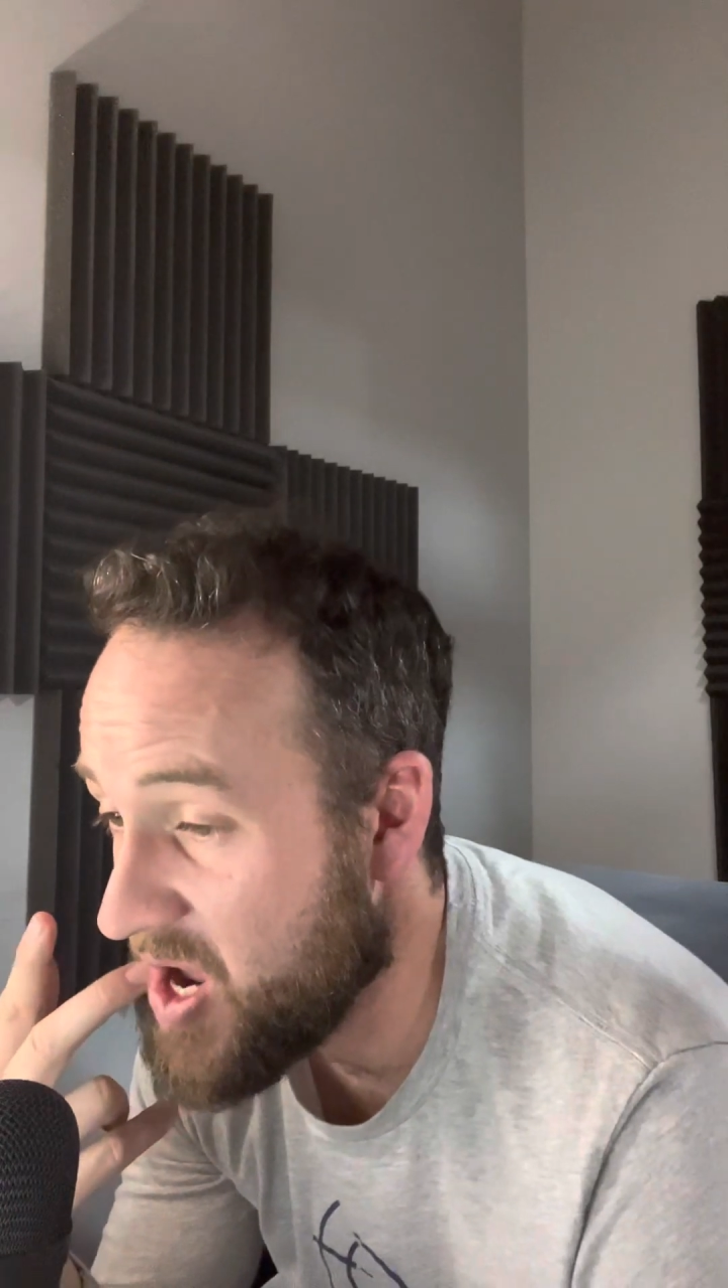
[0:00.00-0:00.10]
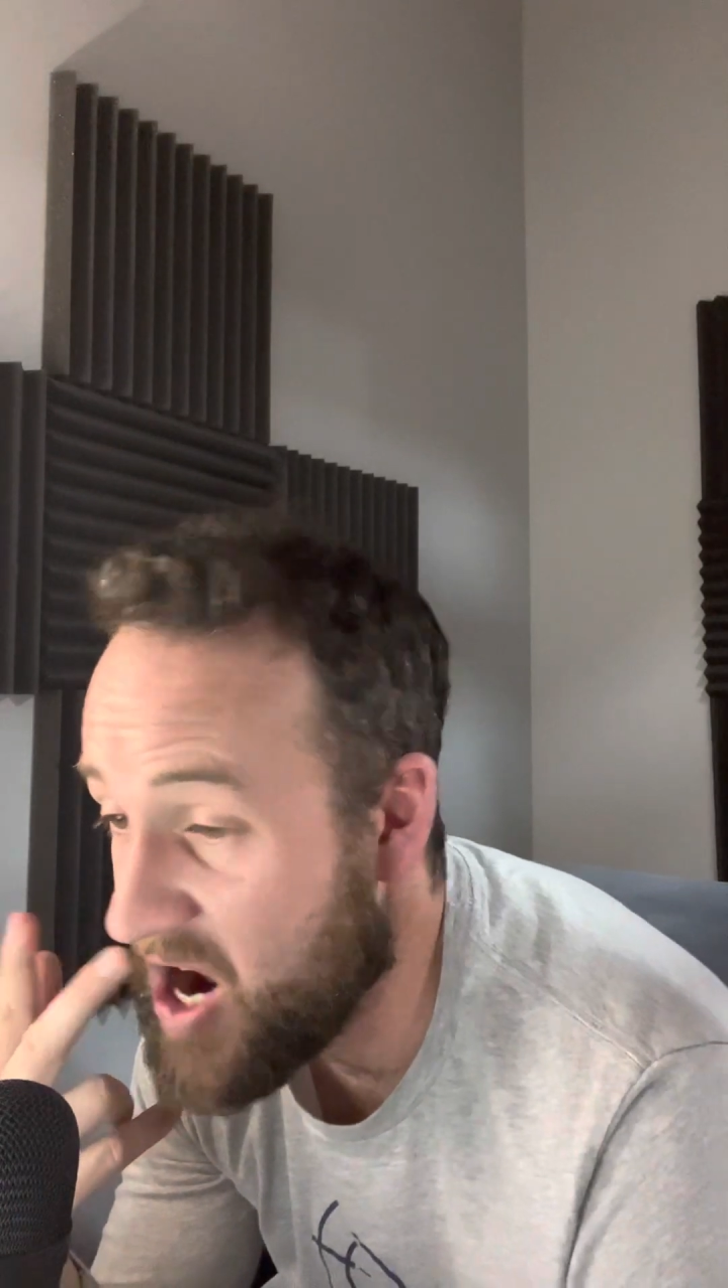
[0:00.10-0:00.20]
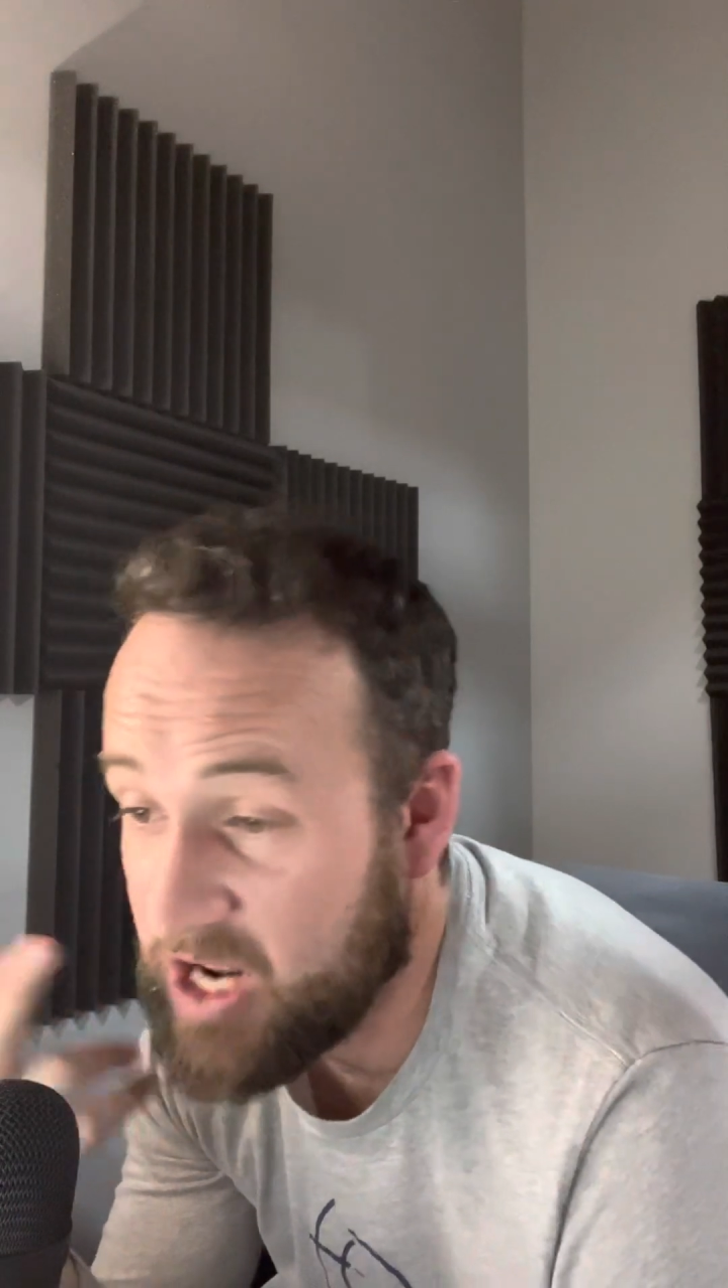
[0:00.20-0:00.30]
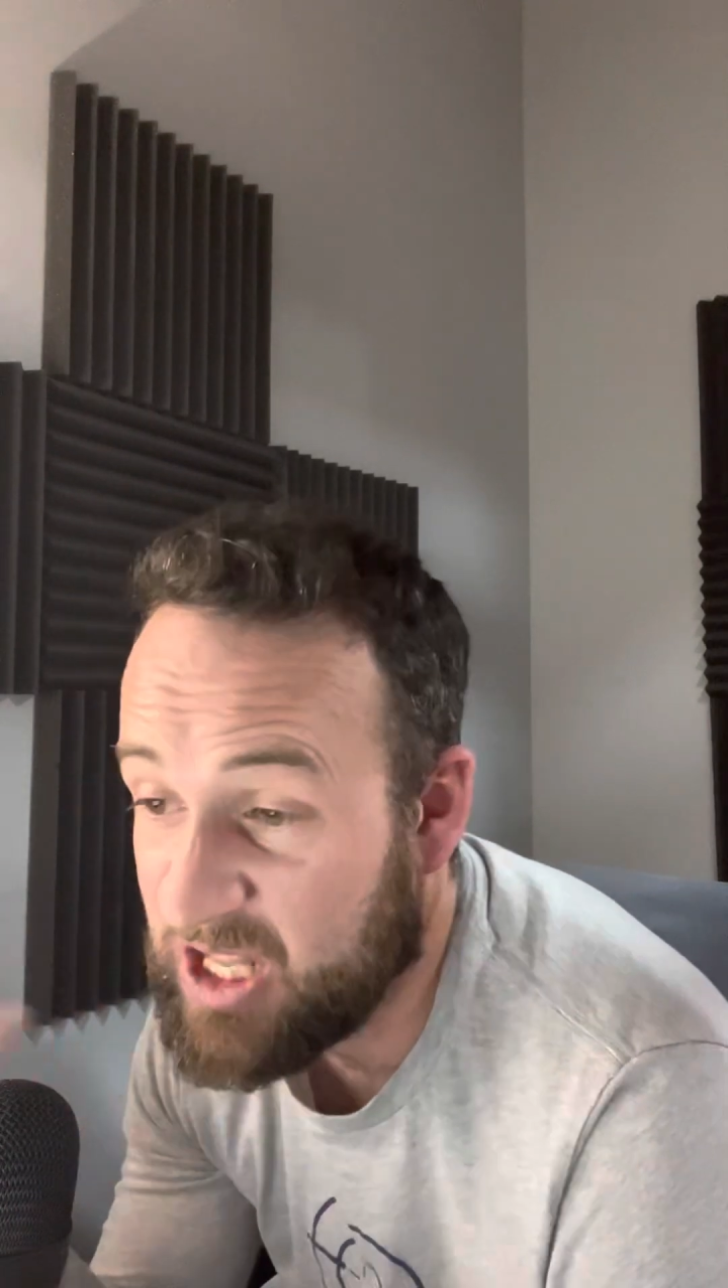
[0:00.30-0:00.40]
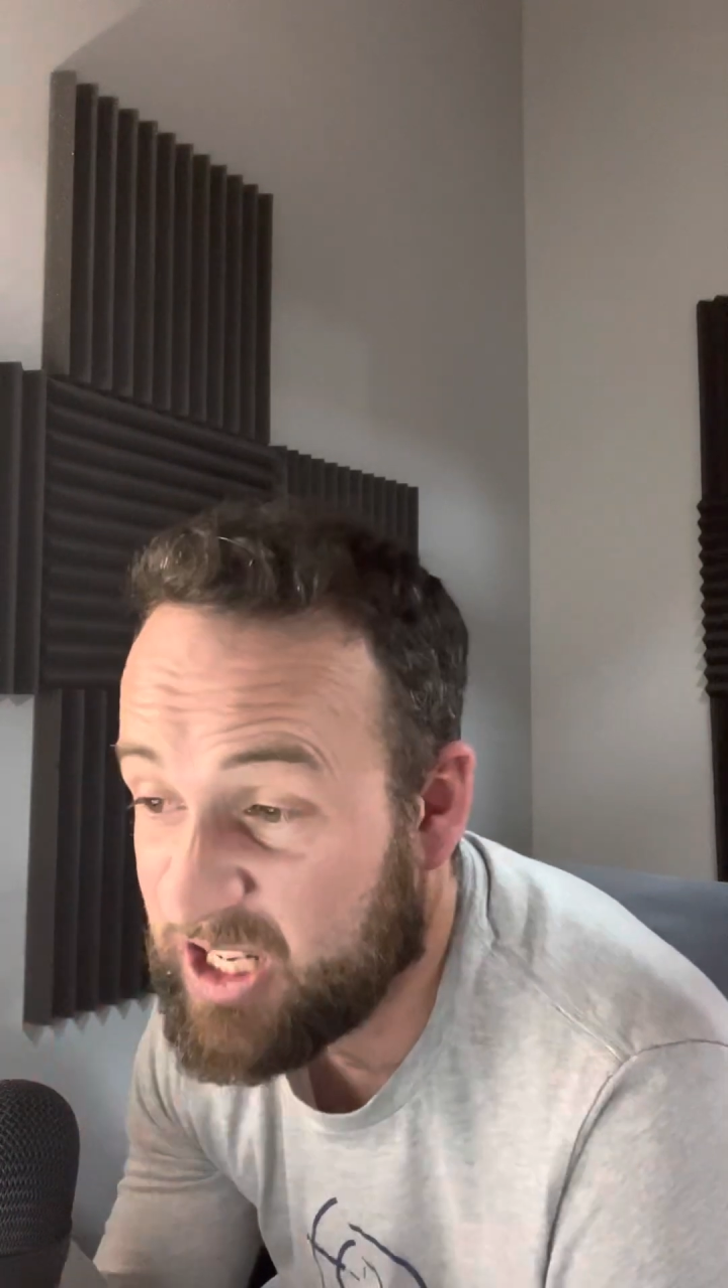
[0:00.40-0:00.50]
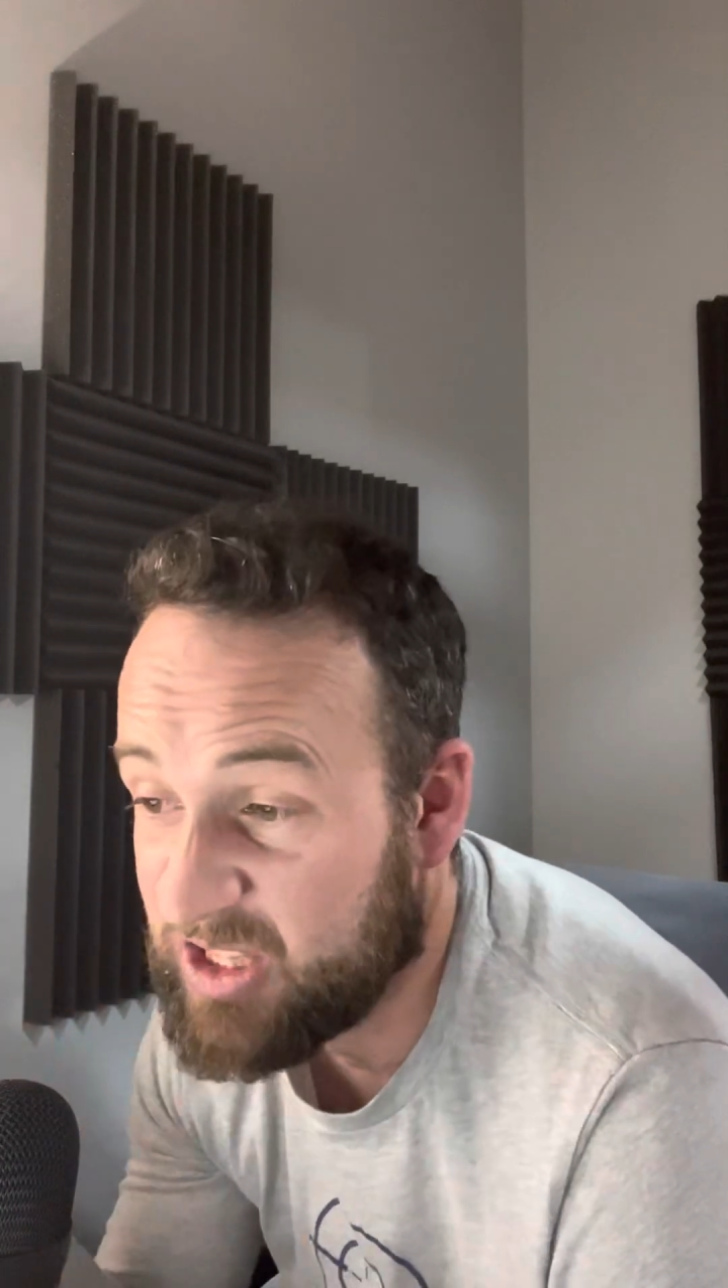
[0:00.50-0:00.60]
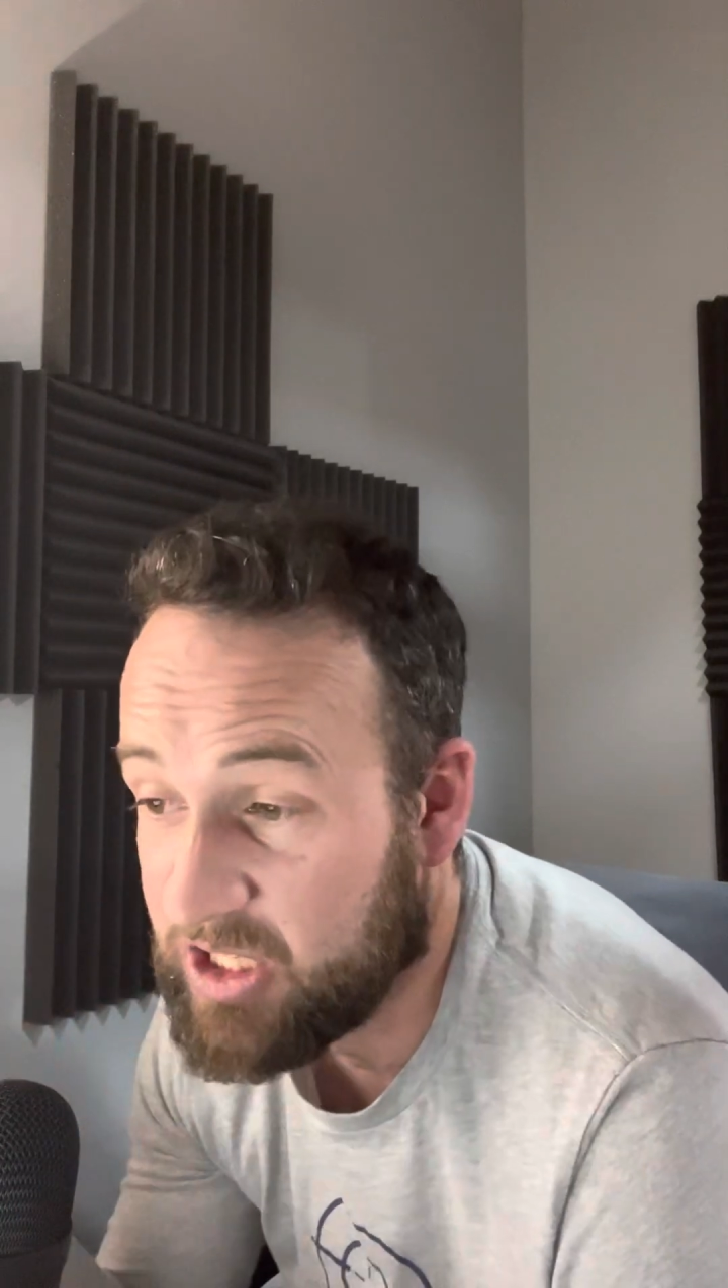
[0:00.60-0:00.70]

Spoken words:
like the